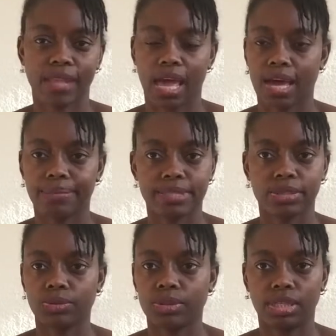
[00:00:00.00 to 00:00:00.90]

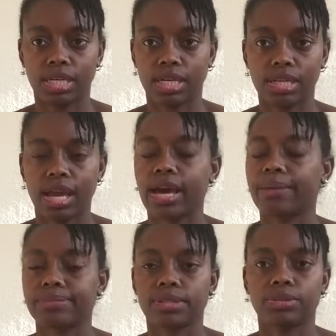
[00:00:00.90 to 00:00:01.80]
absolutely not.
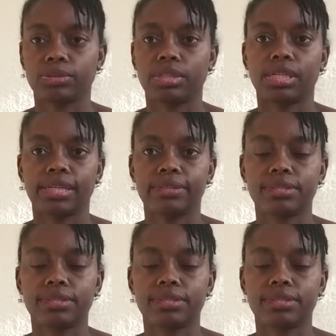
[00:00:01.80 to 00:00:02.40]
Absolutely not.